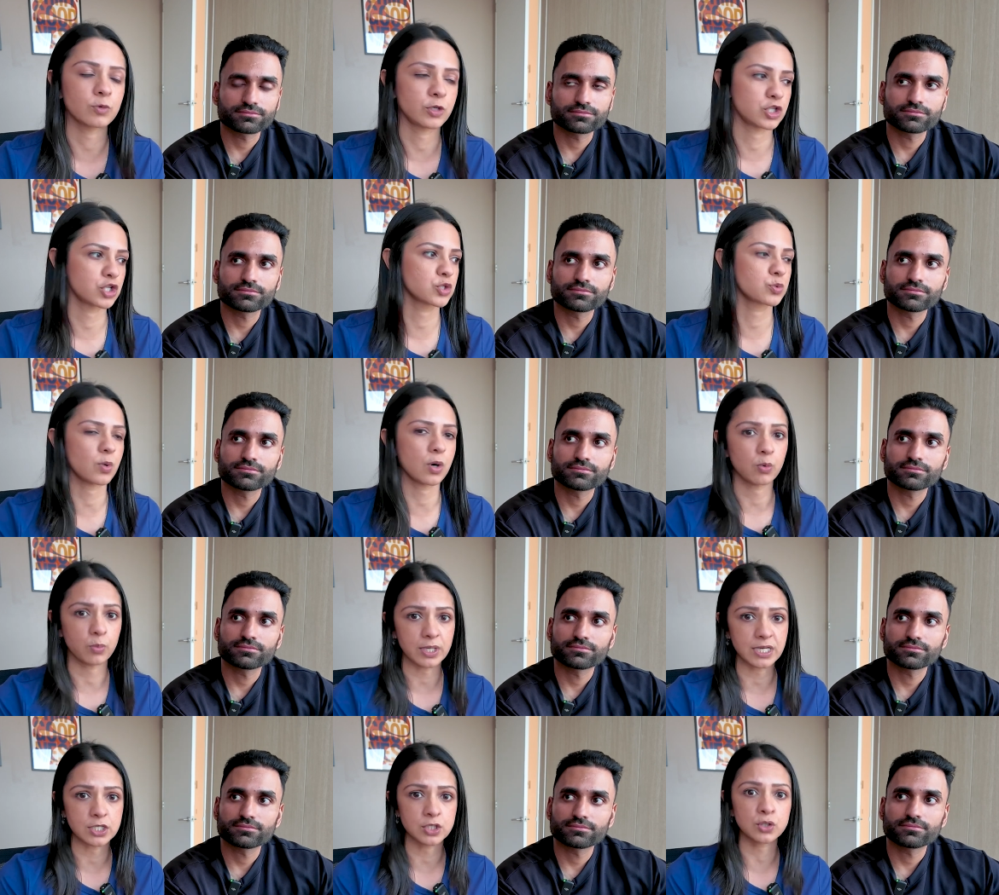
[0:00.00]
Speaker 1: which is what
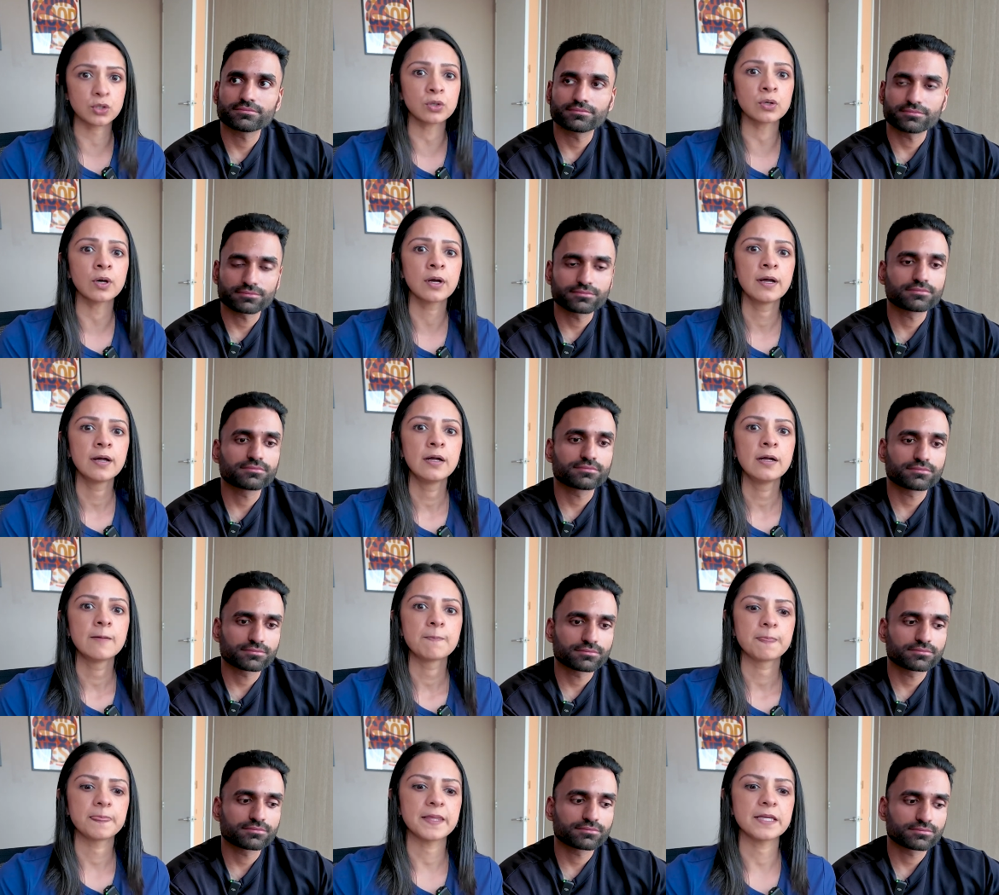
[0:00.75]
we do,
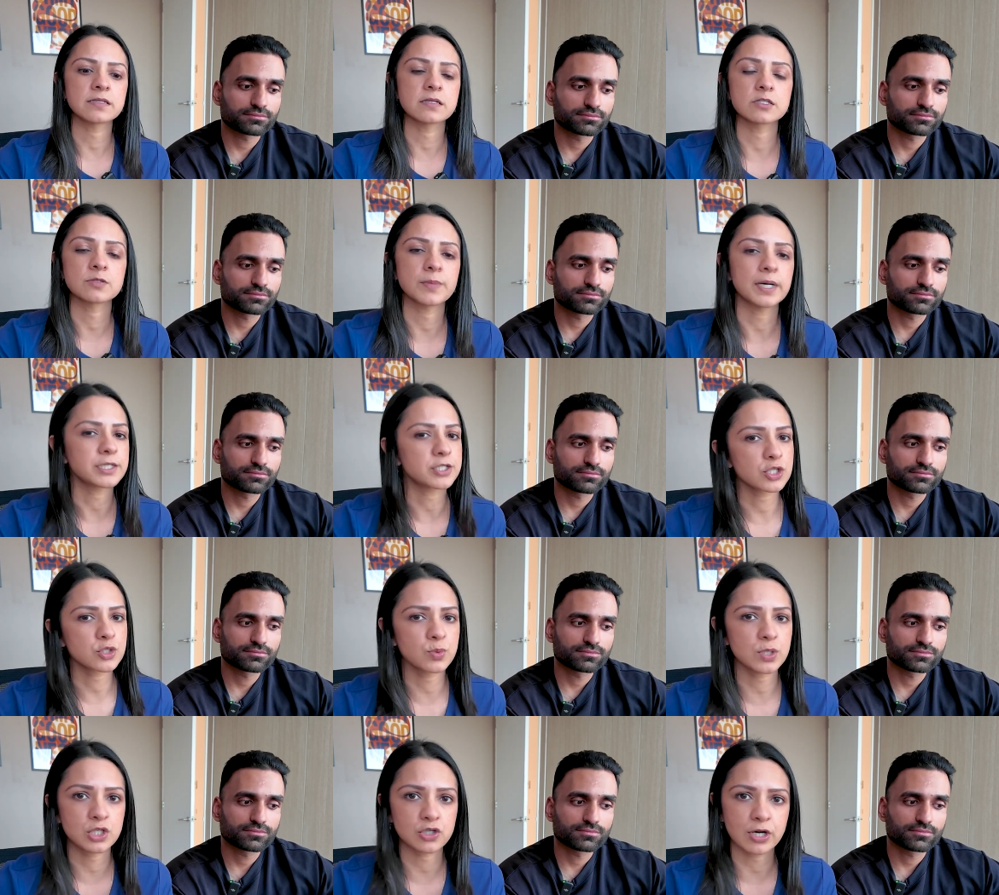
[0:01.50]
is as much
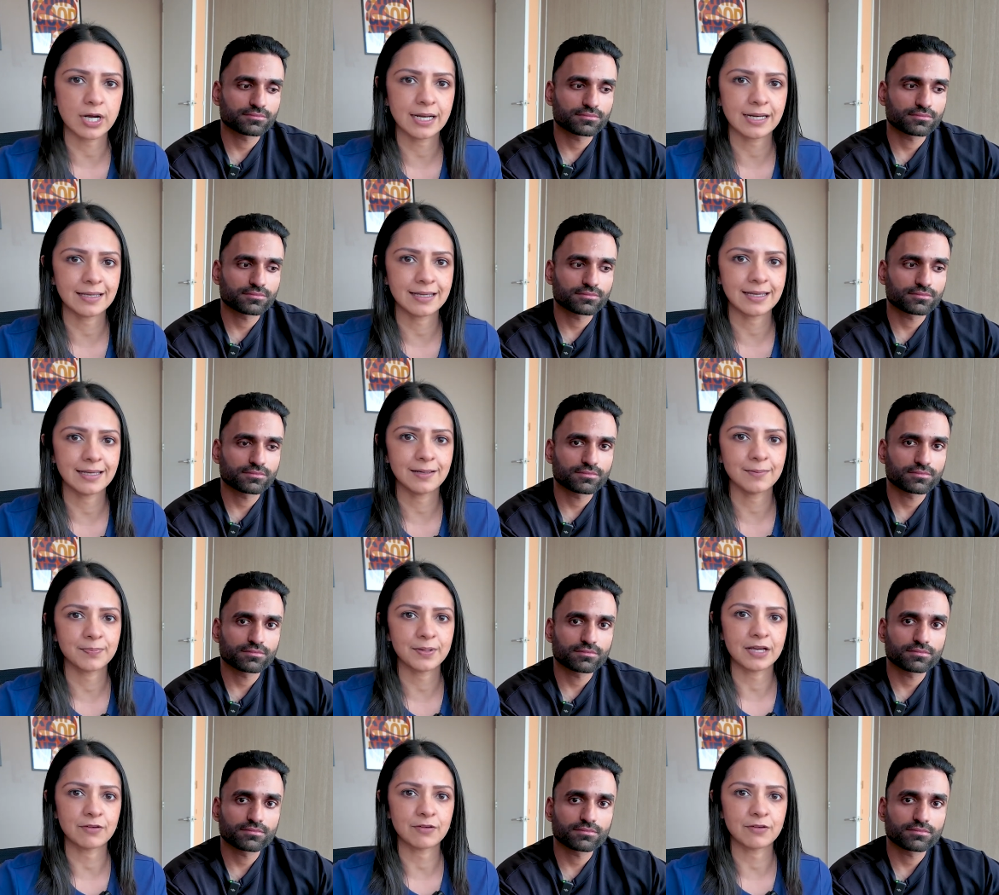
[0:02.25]
as we try and keep